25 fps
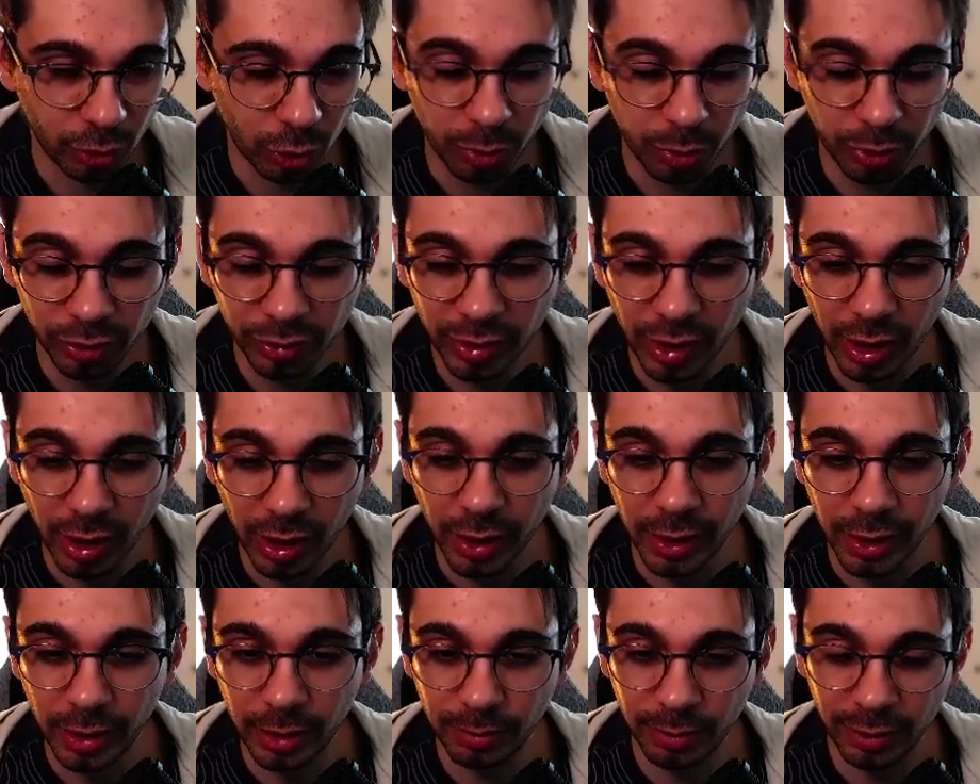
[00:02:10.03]
Components are
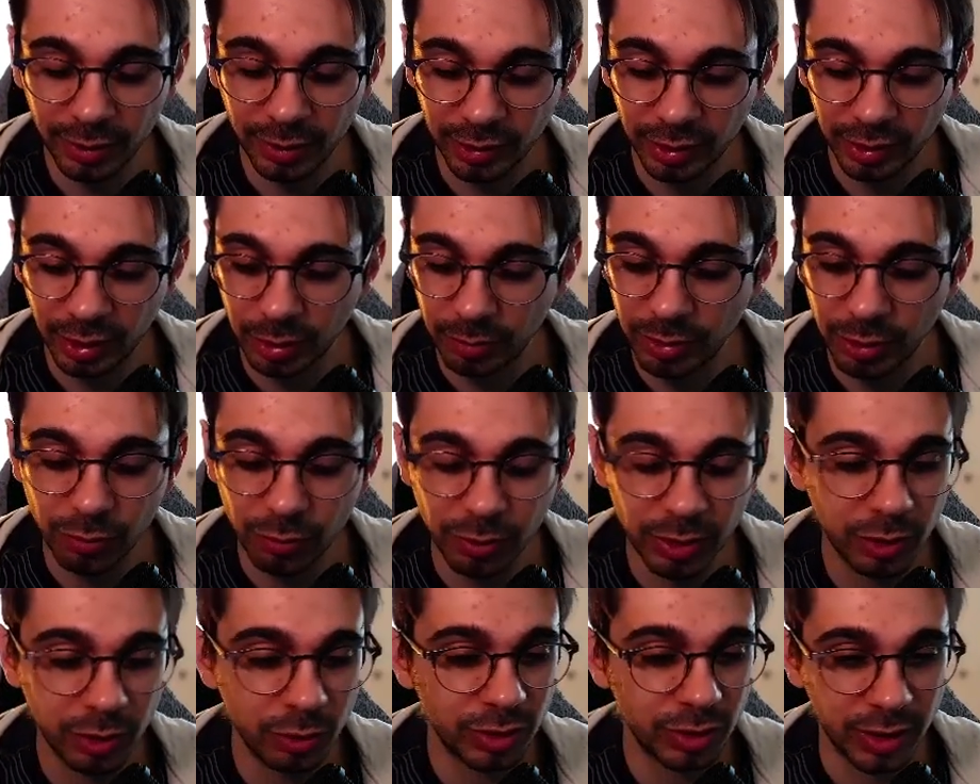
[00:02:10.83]
elements that can be
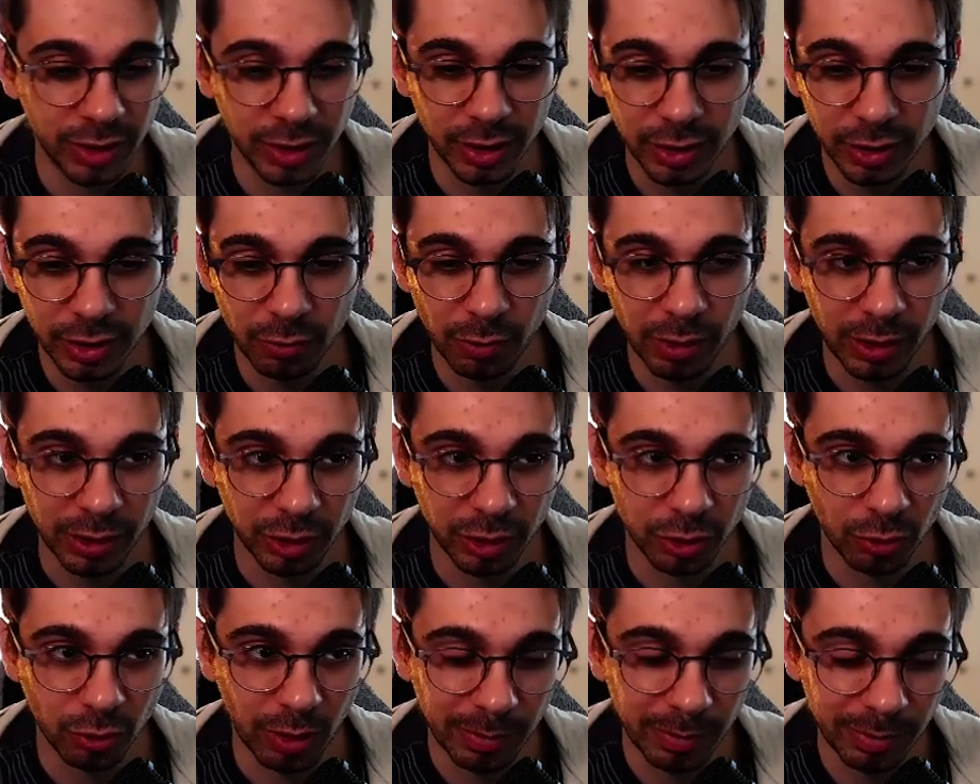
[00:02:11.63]
reused anywhere
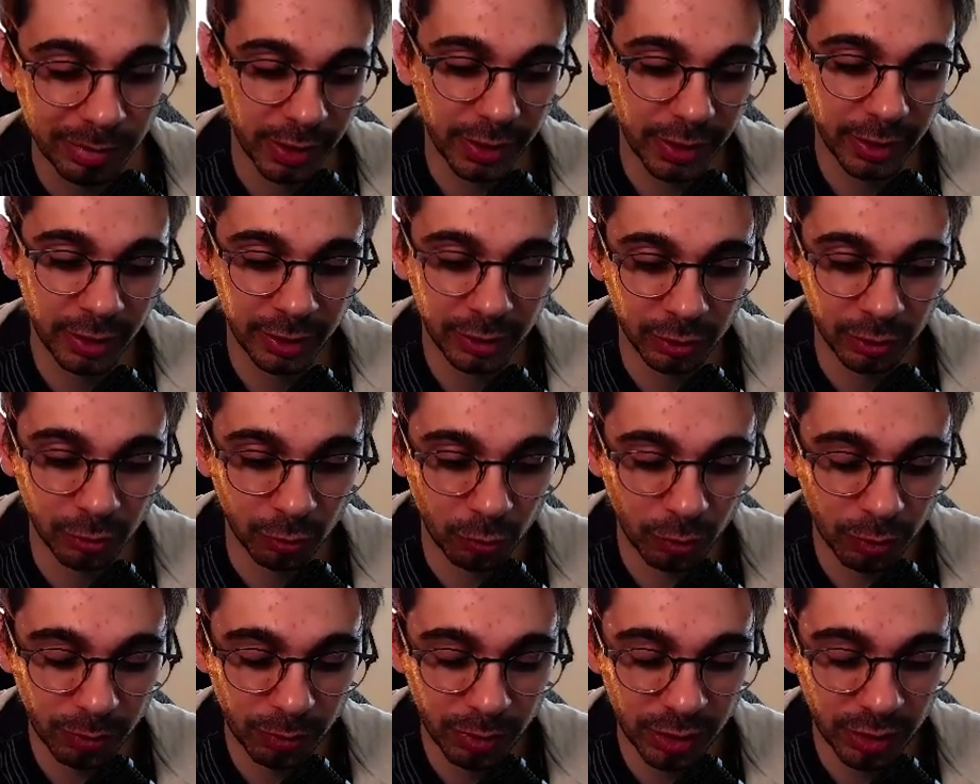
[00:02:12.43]
in your app, and
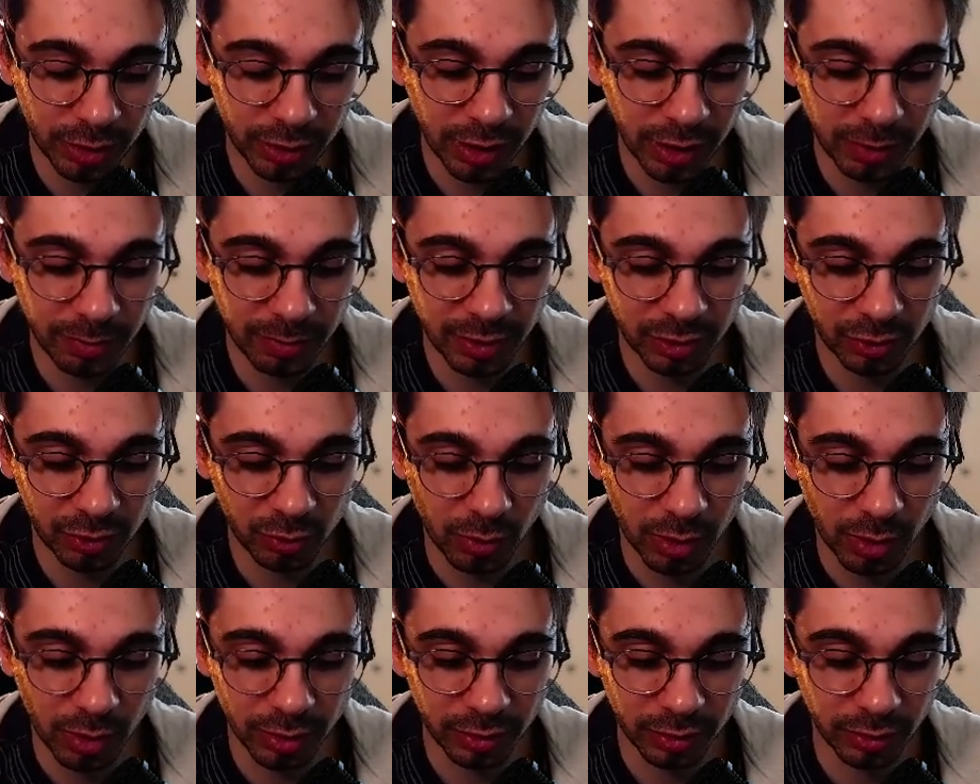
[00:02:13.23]
we will name this
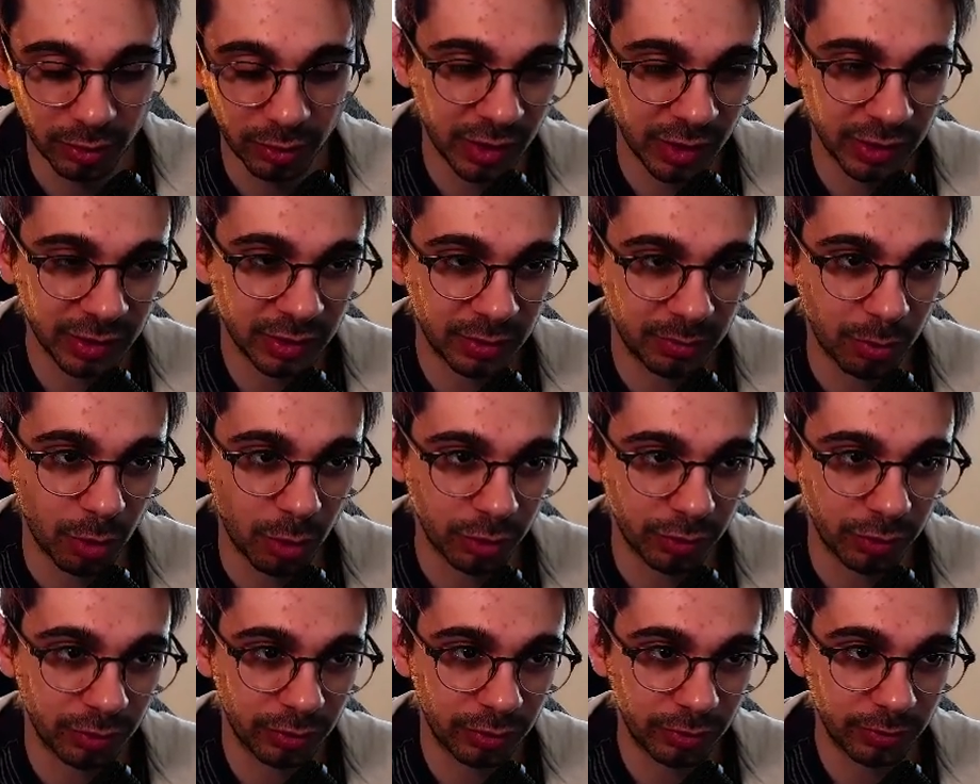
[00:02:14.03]
one task
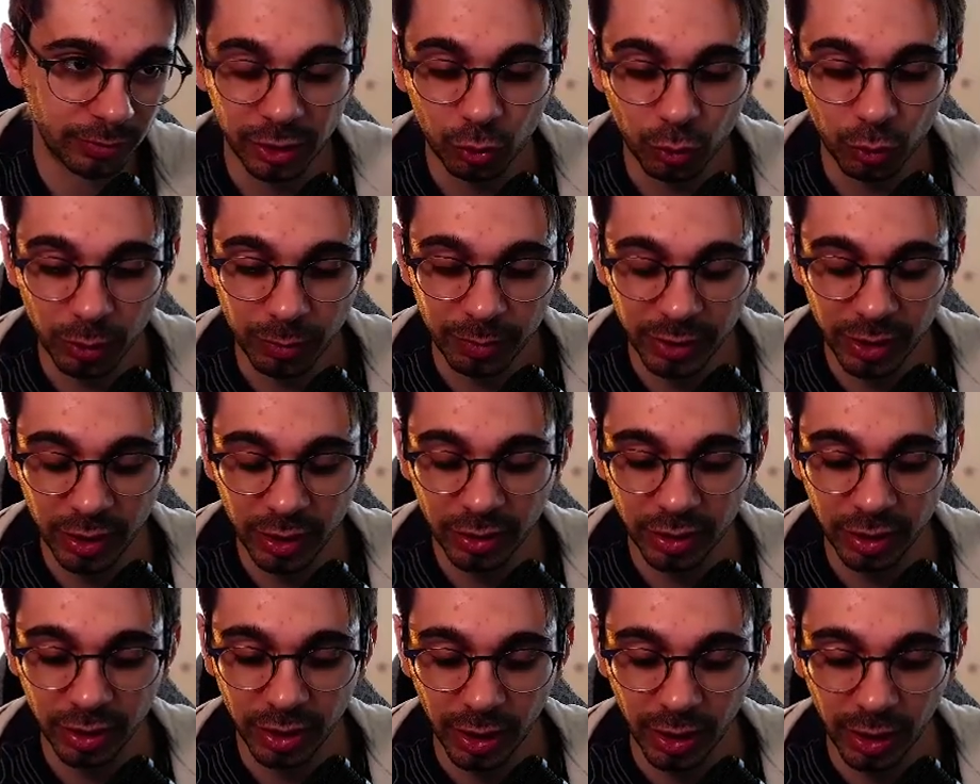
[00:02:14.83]
box. This will be
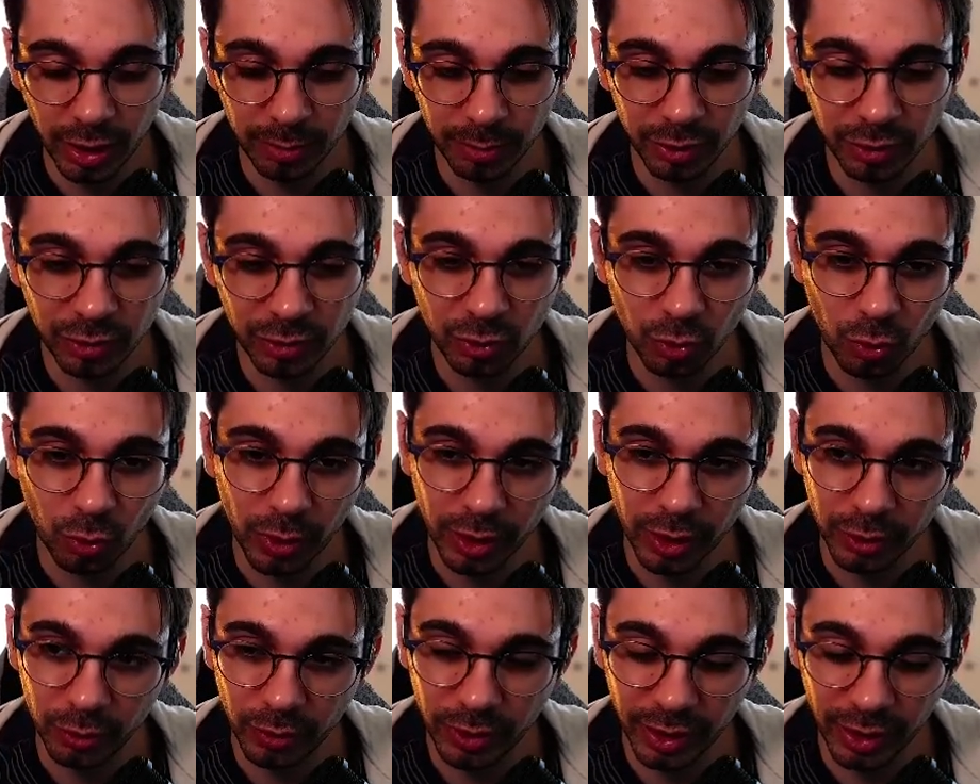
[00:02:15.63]
the element
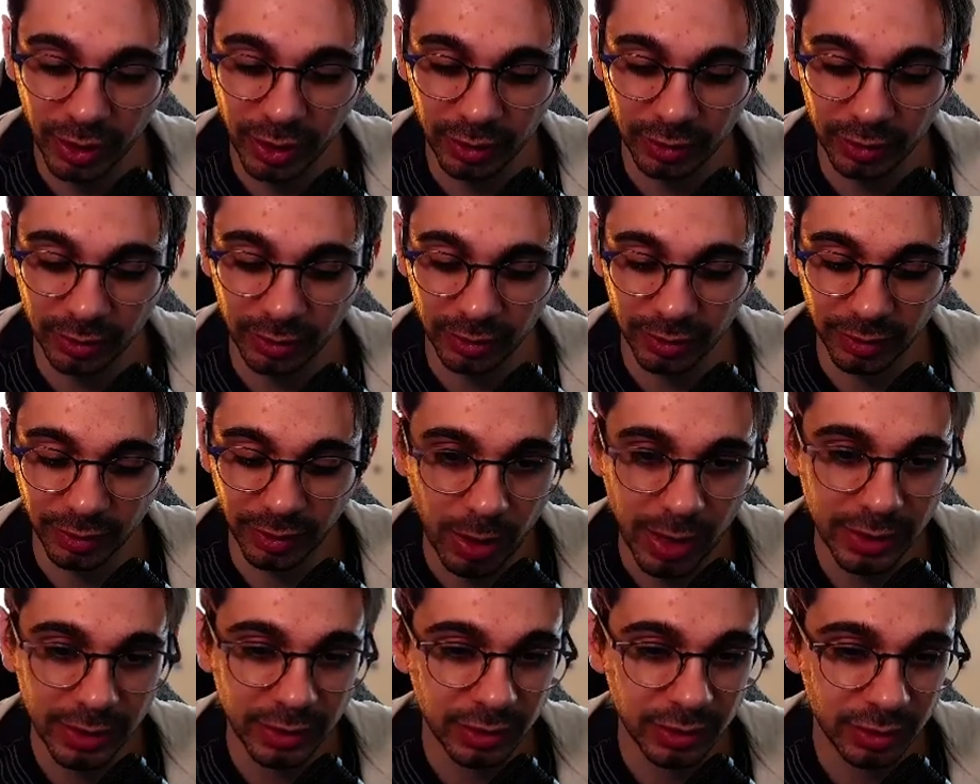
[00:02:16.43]
where you can
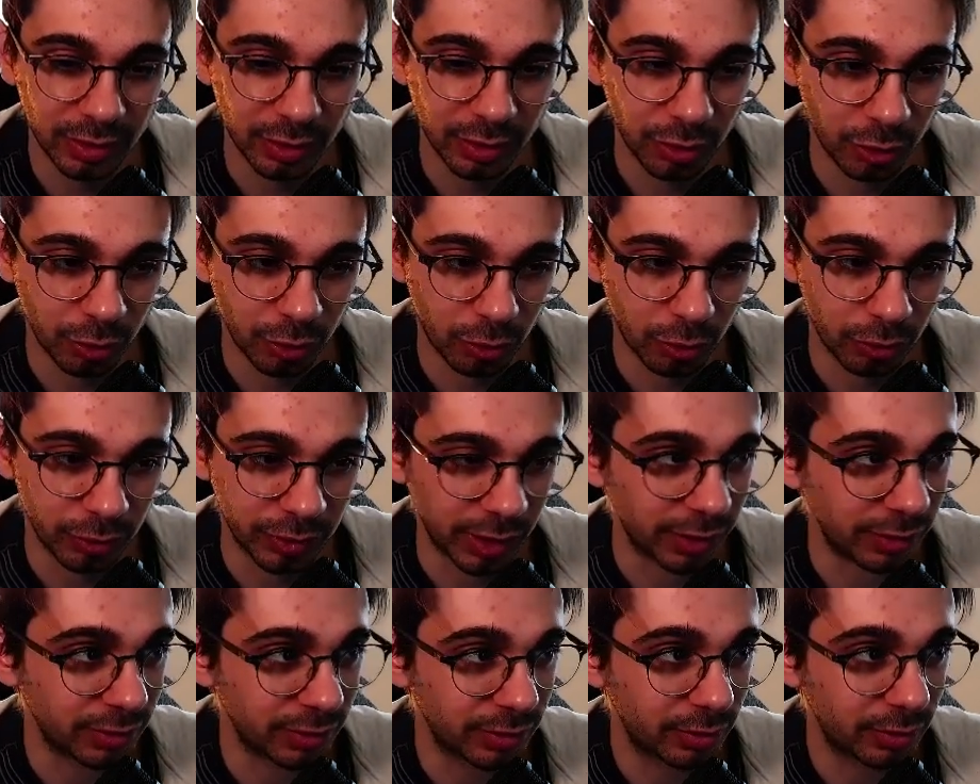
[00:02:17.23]
write your
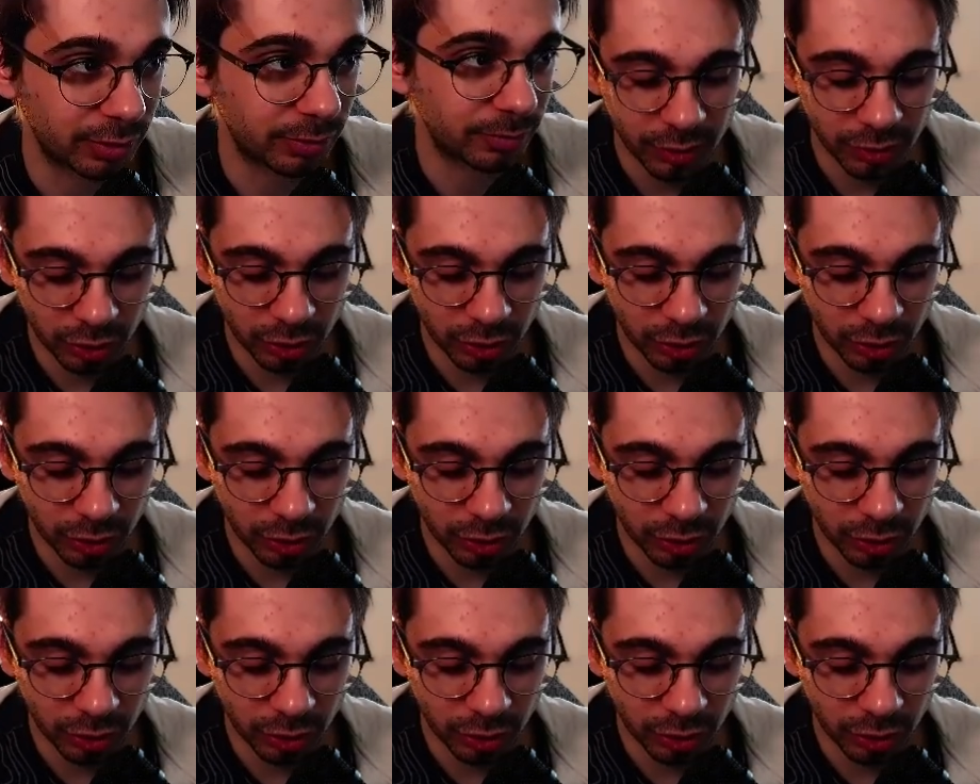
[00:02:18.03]
task.